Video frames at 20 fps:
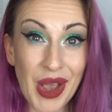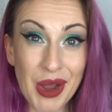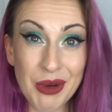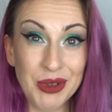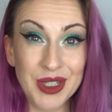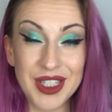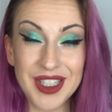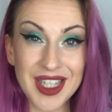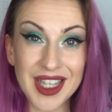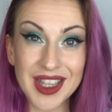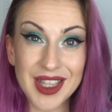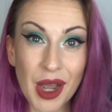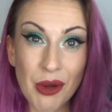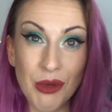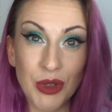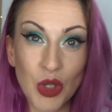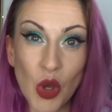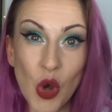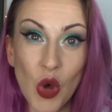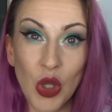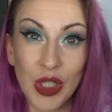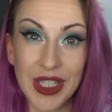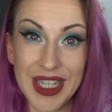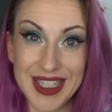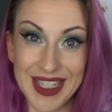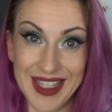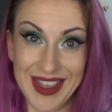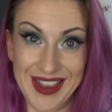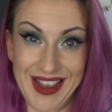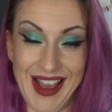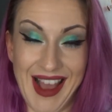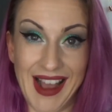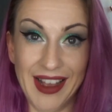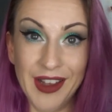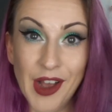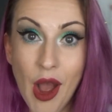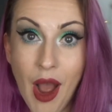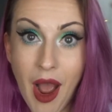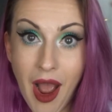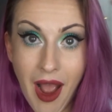that was all I did there.
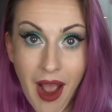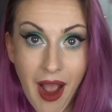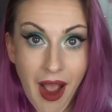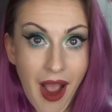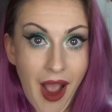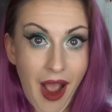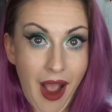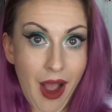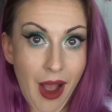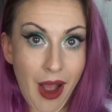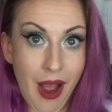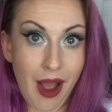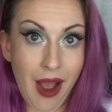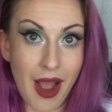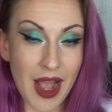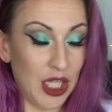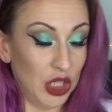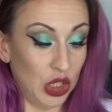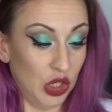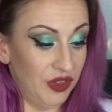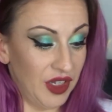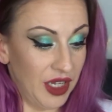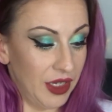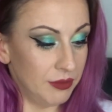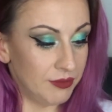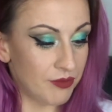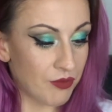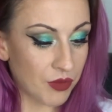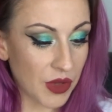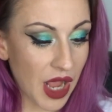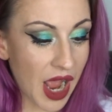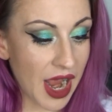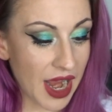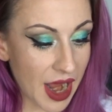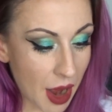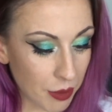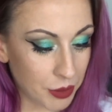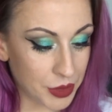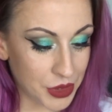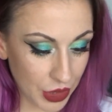I love it.
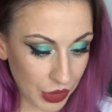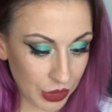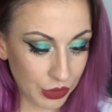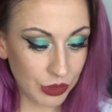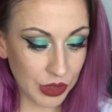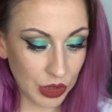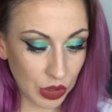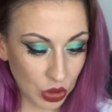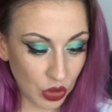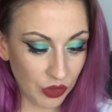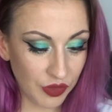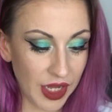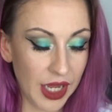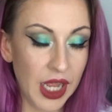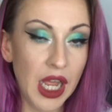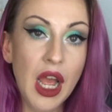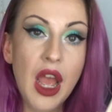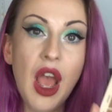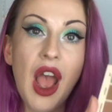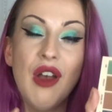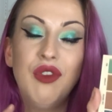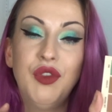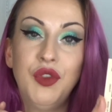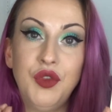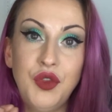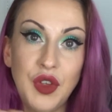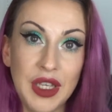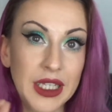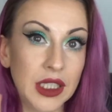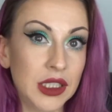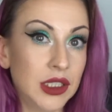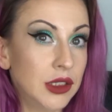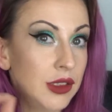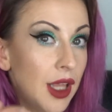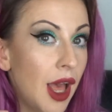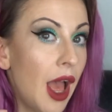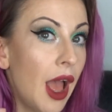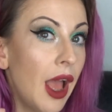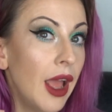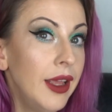I absolutely love it. I feel
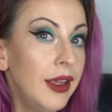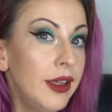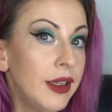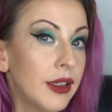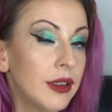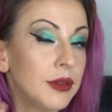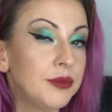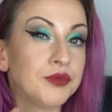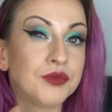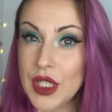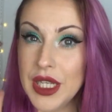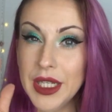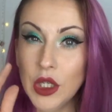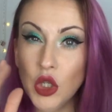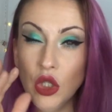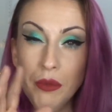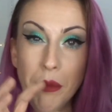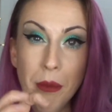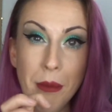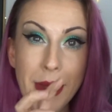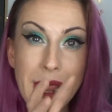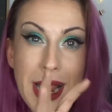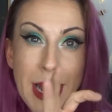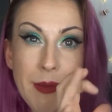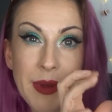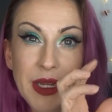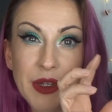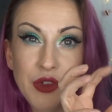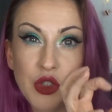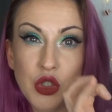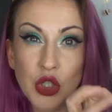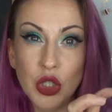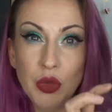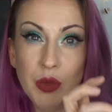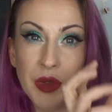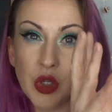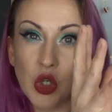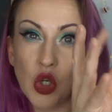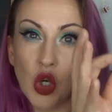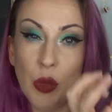like it could maybe have done
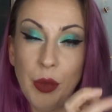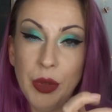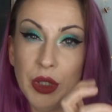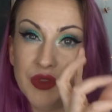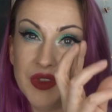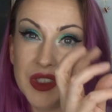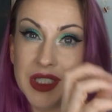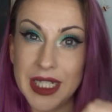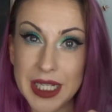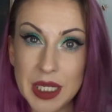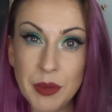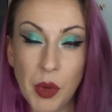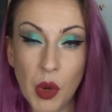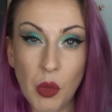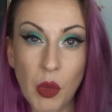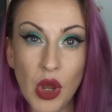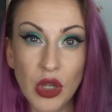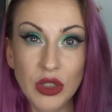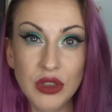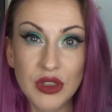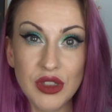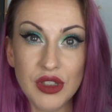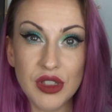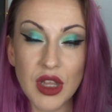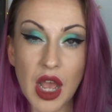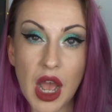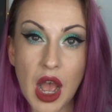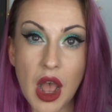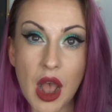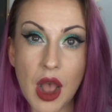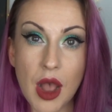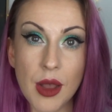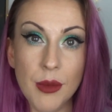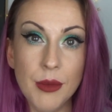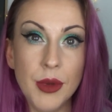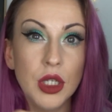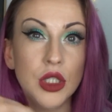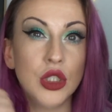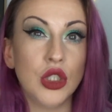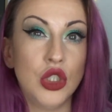with a couple of deeper ones,
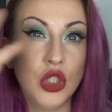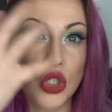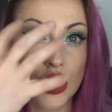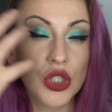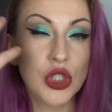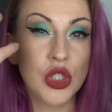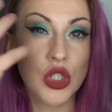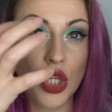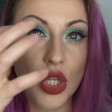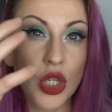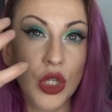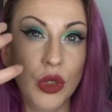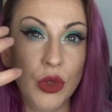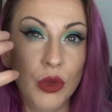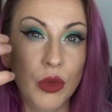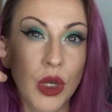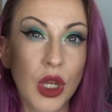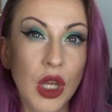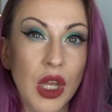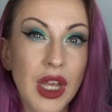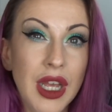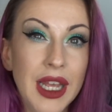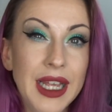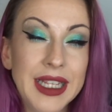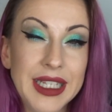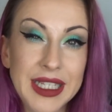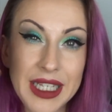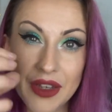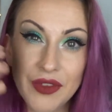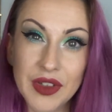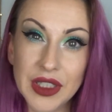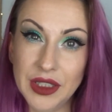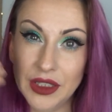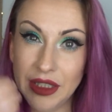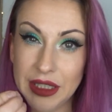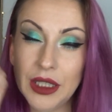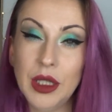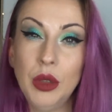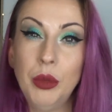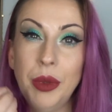just to give a
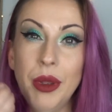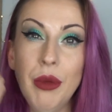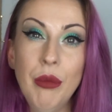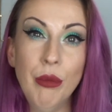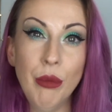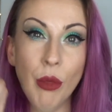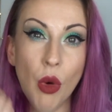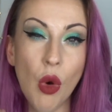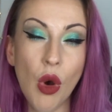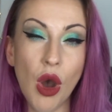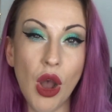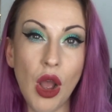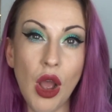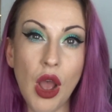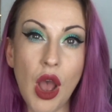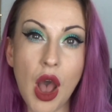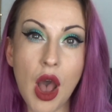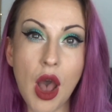little bit more